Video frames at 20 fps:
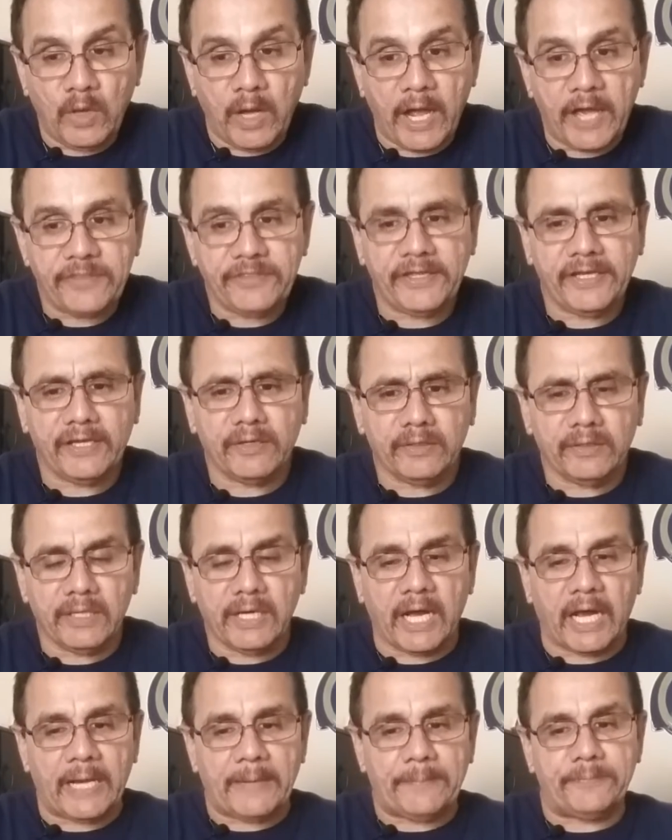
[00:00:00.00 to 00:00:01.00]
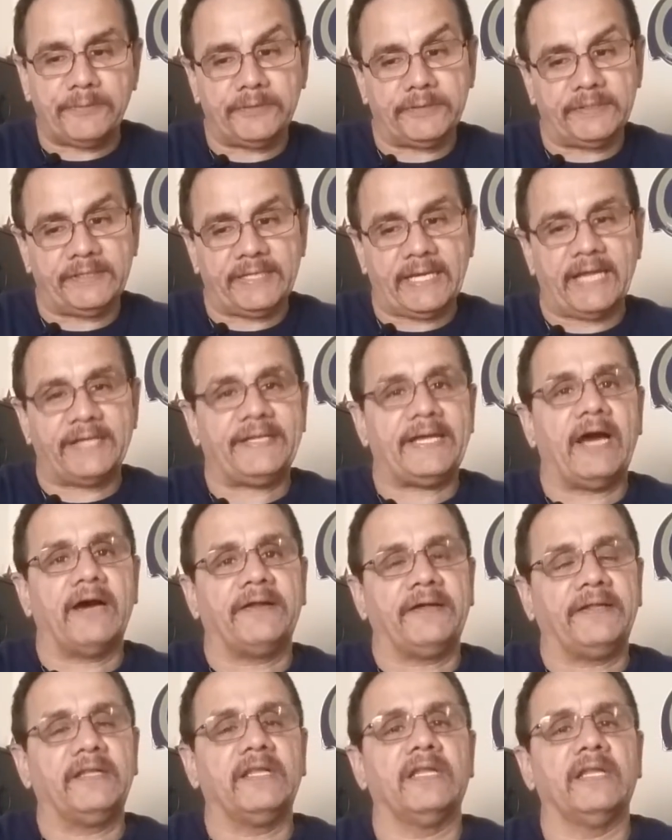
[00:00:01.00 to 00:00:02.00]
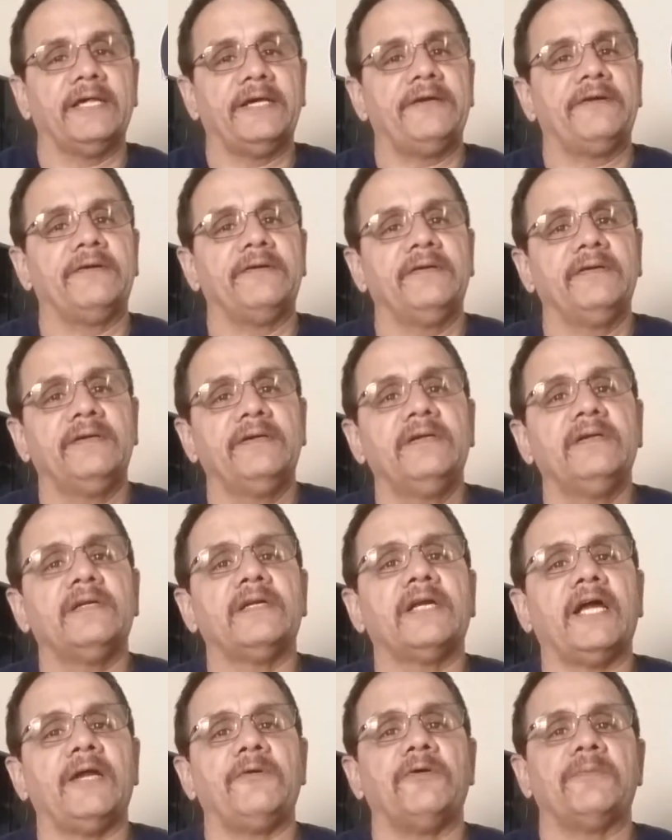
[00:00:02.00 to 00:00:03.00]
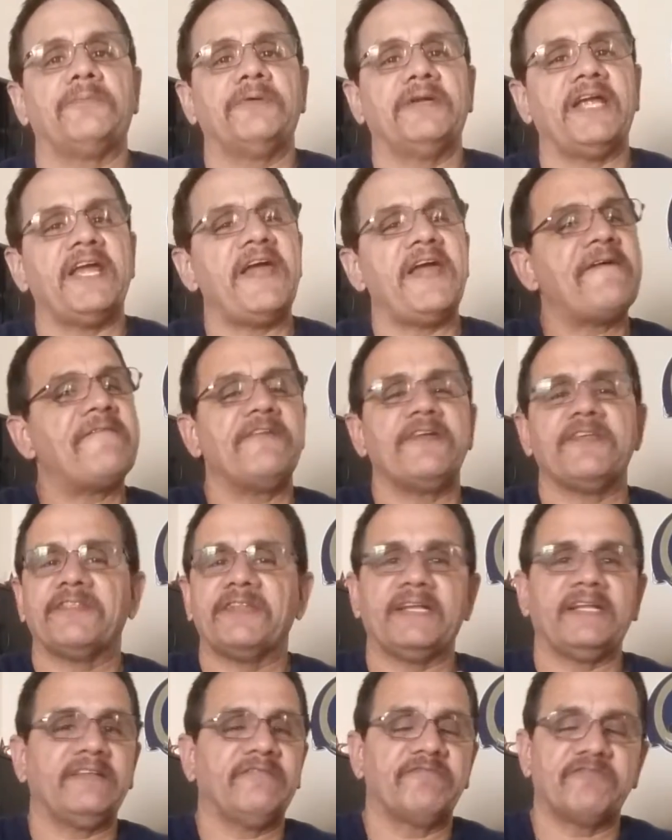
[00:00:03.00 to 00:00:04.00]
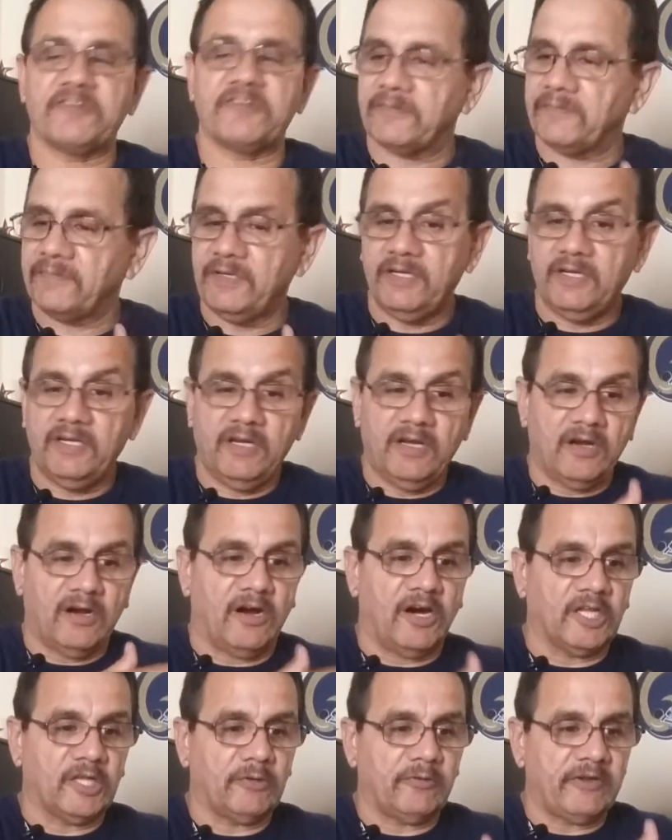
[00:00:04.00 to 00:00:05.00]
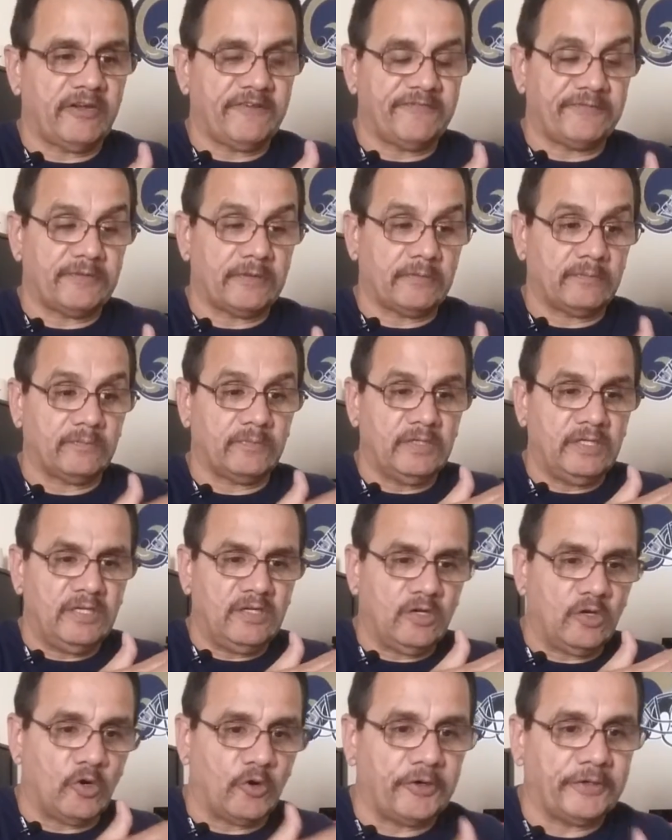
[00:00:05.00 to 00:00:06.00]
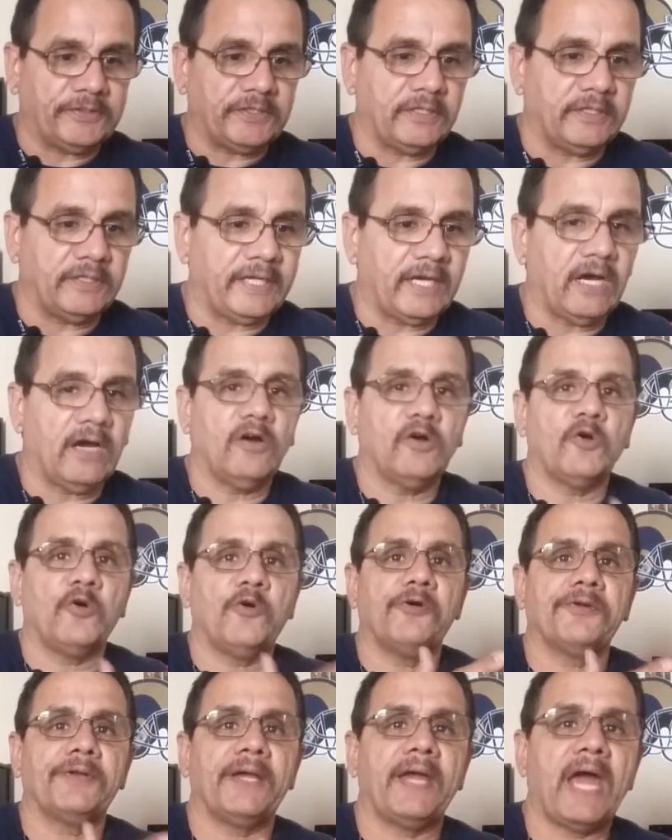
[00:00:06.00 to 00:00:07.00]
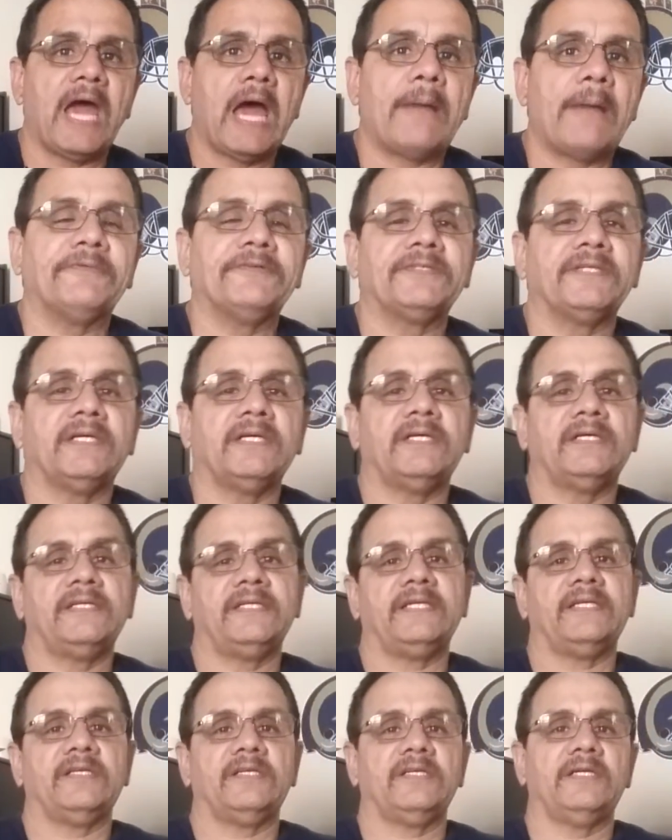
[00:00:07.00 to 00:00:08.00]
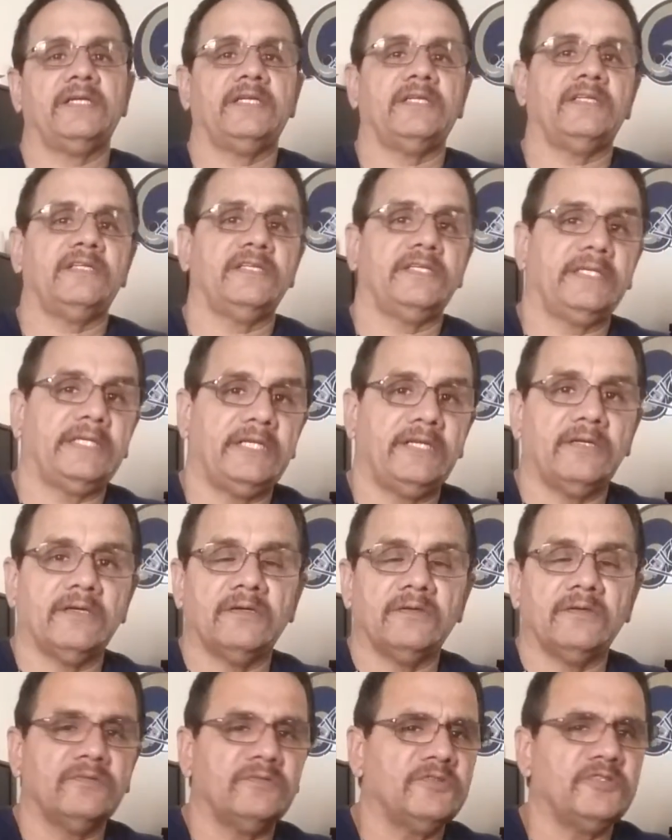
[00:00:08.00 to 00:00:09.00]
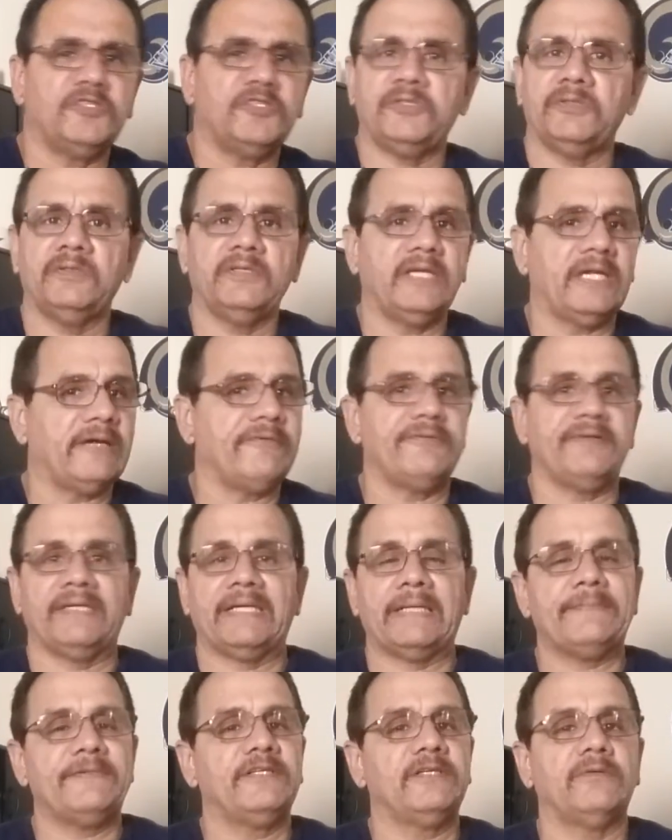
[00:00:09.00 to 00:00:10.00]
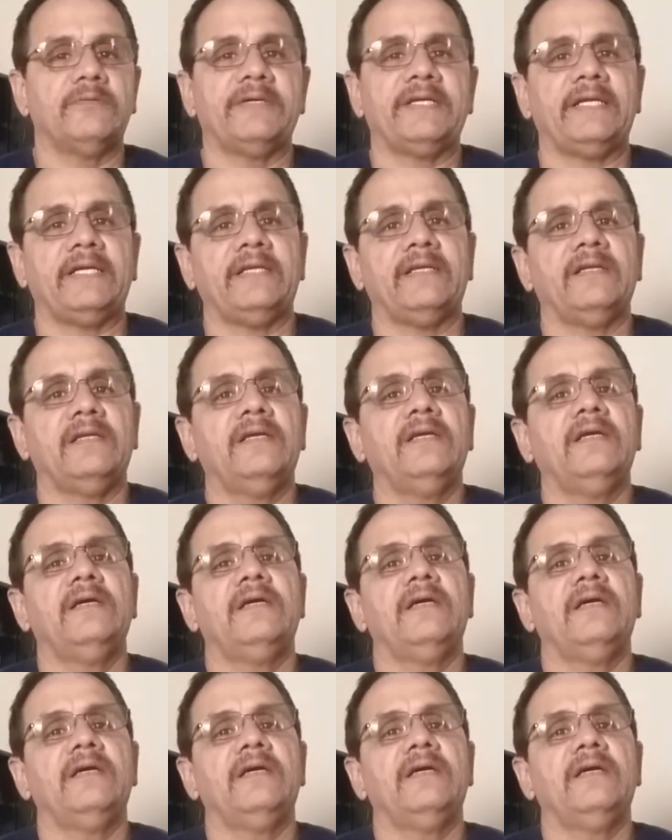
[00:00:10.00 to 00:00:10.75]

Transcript: I think I put that down in the letter. I put everything from all the way from going to Dell, going to Amazon, and then, you know, everything in between.